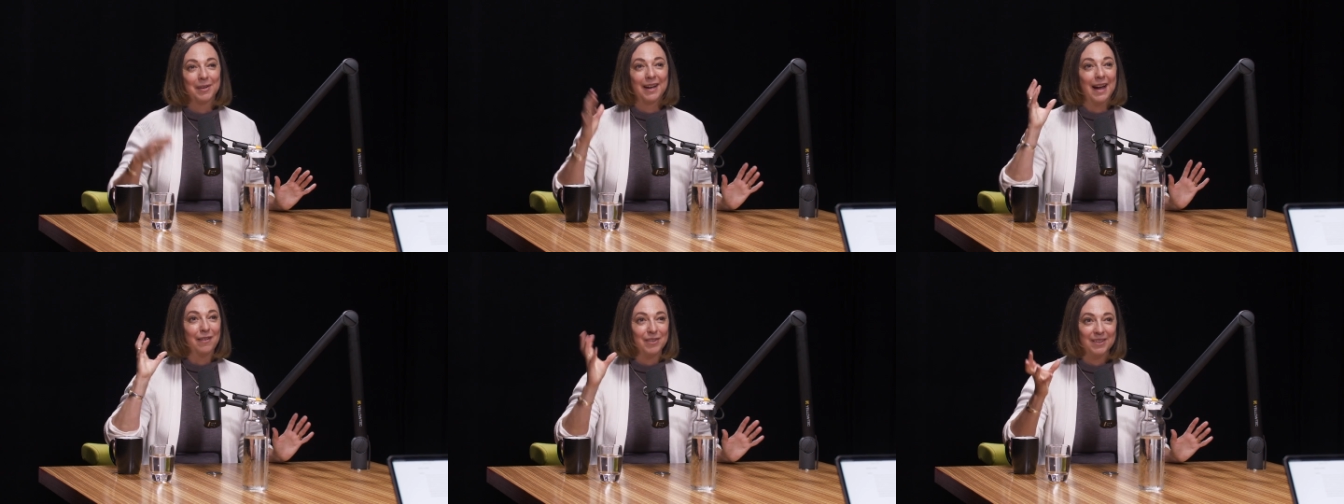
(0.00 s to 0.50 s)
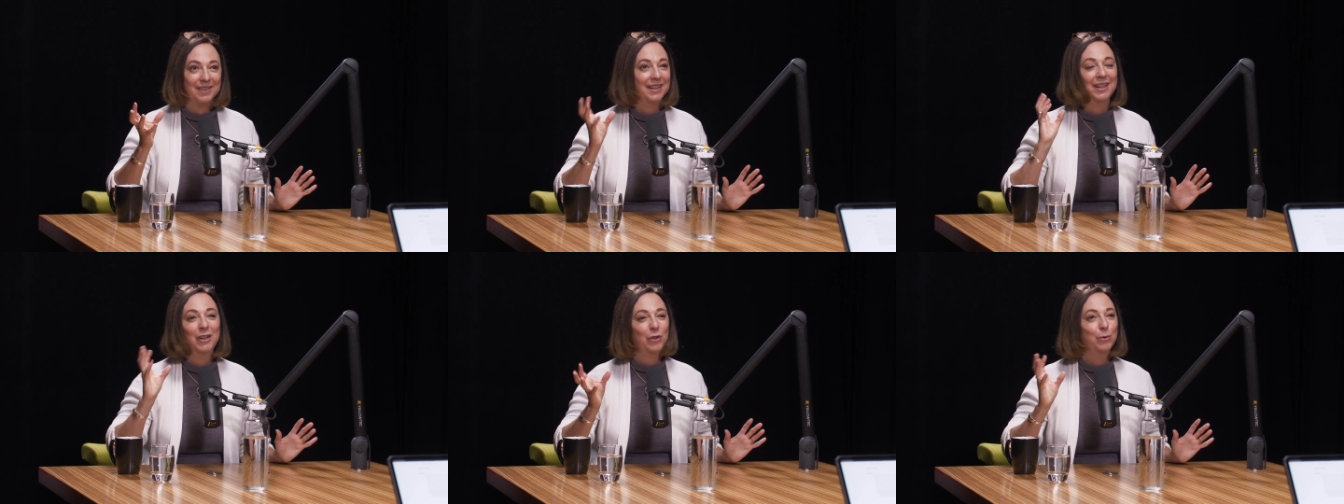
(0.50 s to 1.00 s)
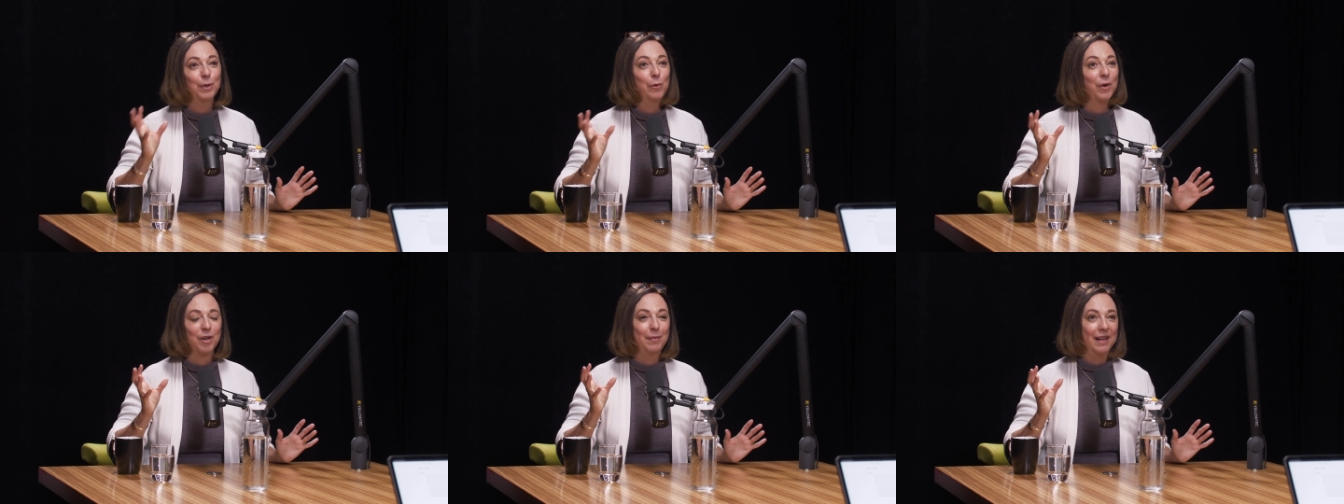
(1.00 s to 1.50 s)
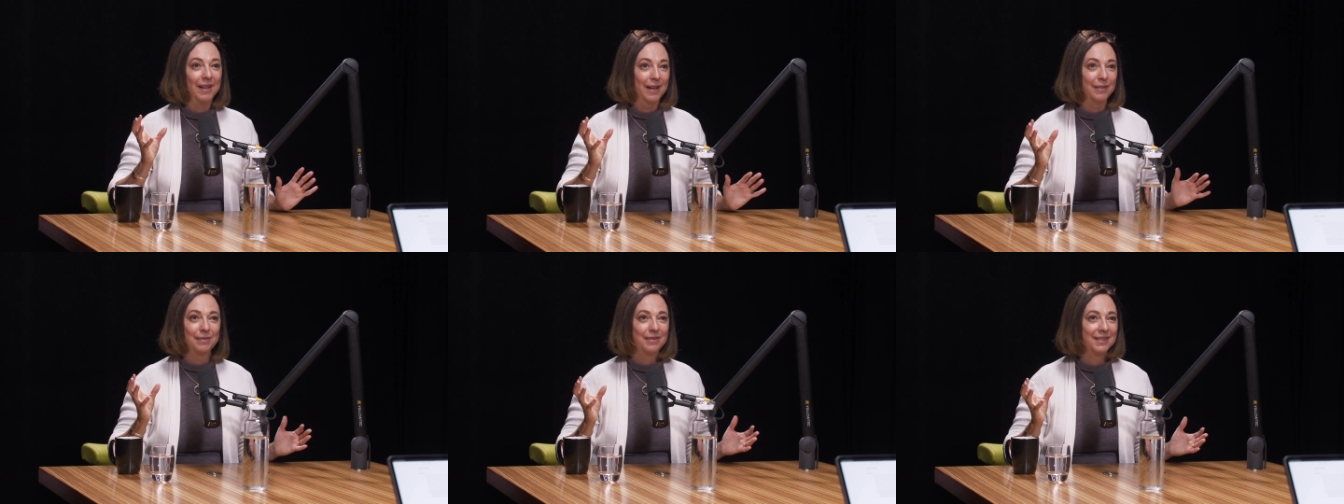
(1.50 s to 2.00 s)
And I have to rework my
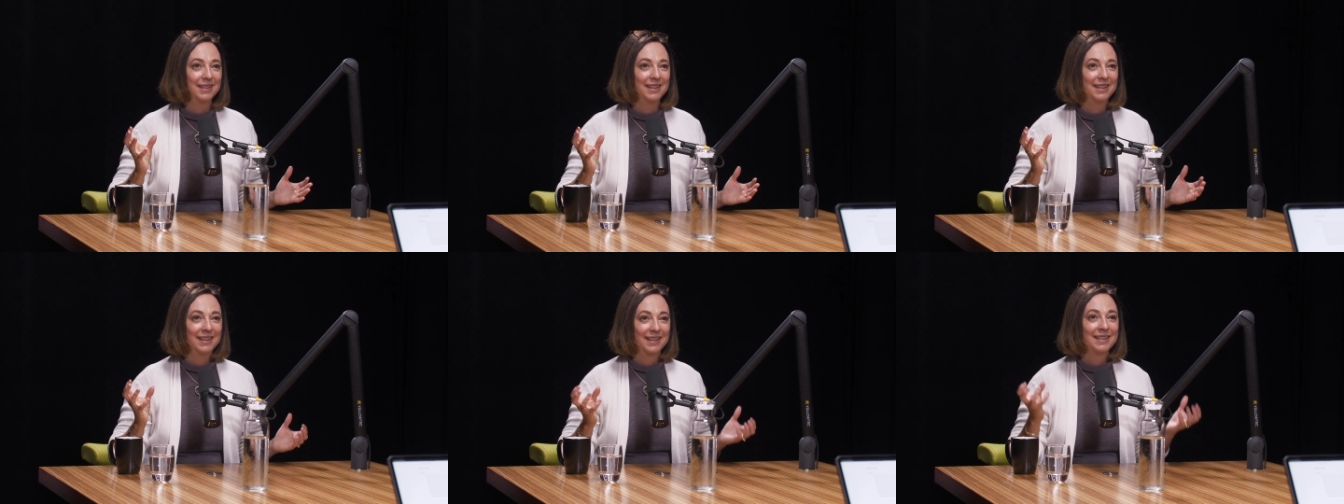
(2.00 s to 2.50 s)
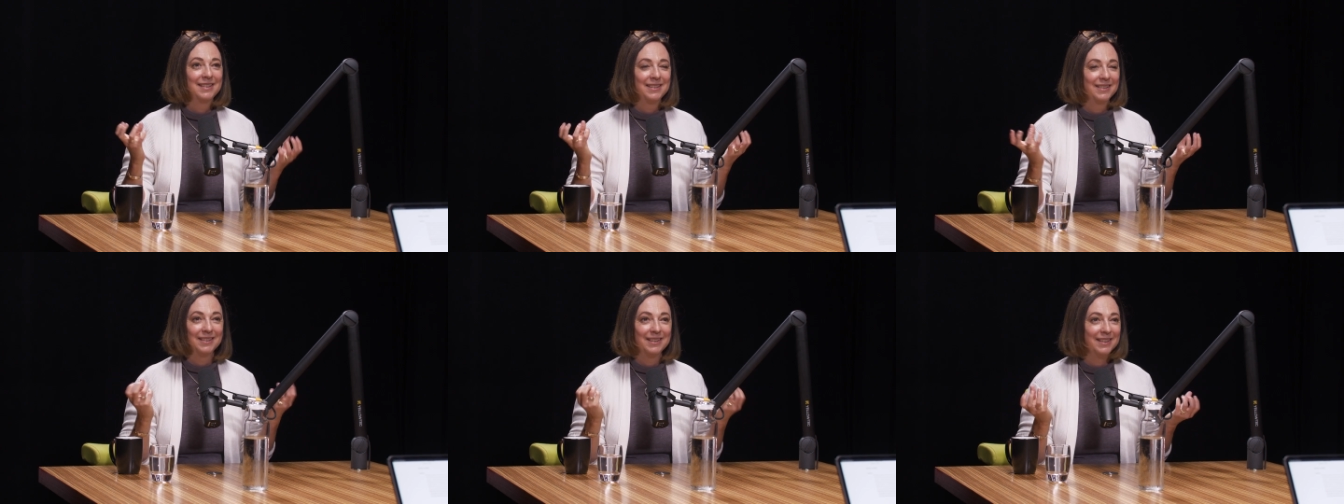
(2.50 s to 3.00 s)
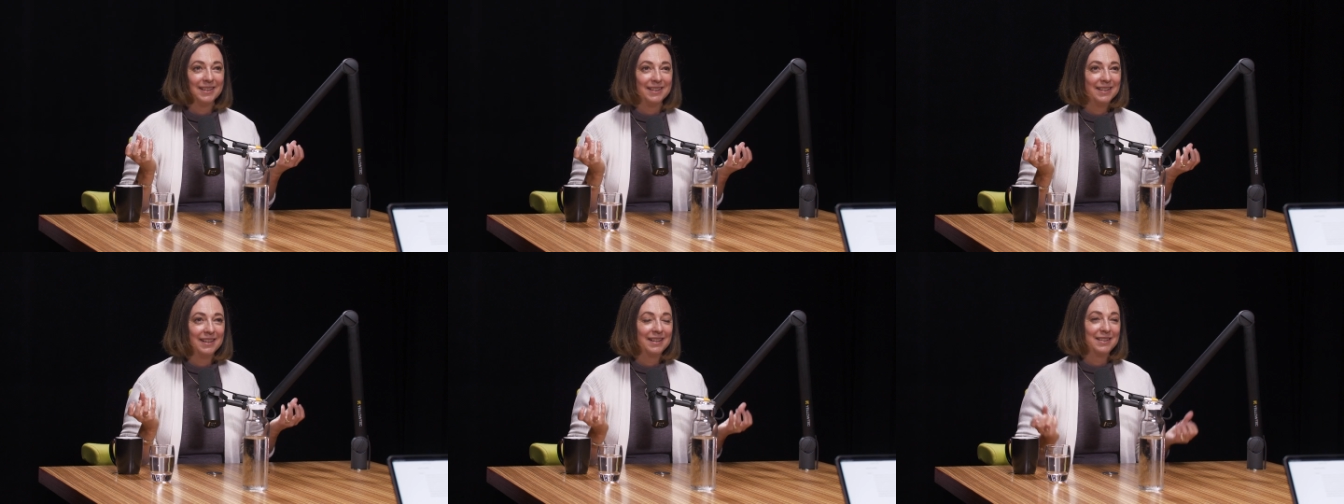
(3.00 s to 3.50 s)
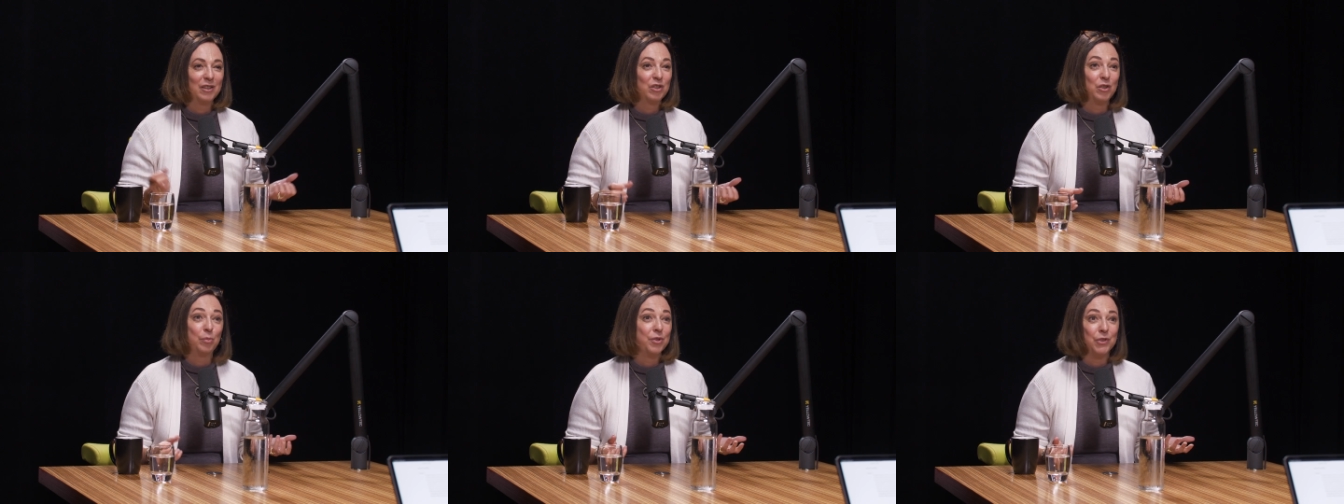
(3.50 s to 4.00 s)
life to to,
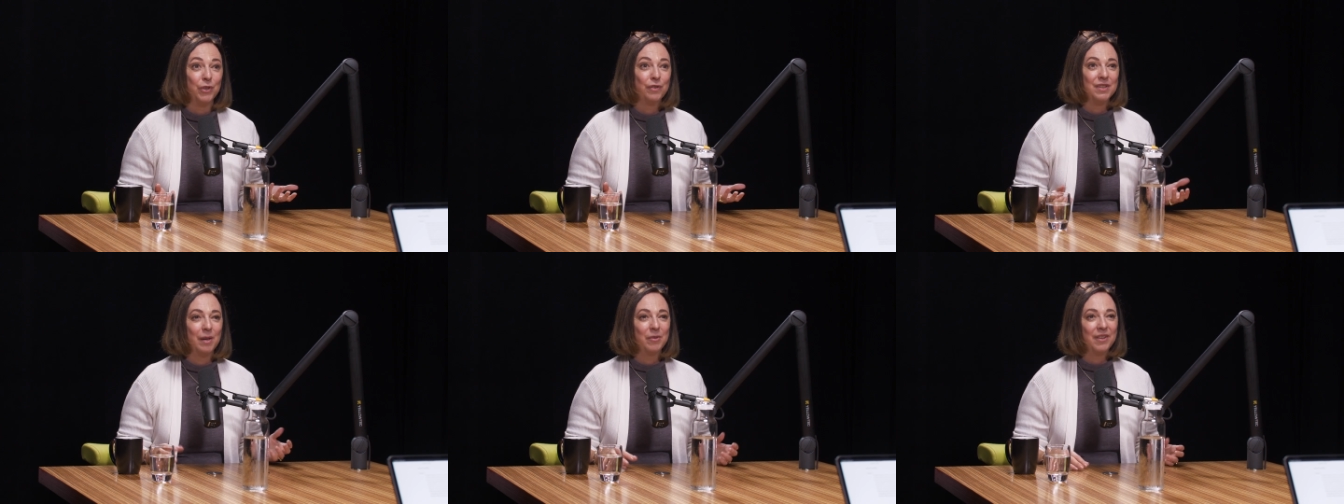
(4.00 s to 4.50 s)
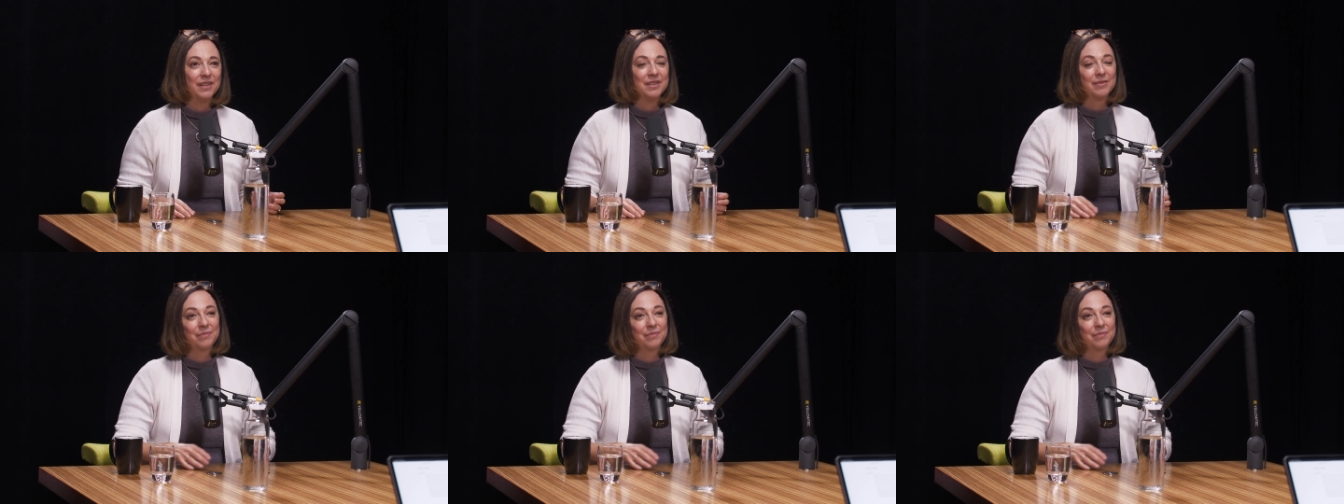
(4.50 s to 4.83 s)
to preserve some of this?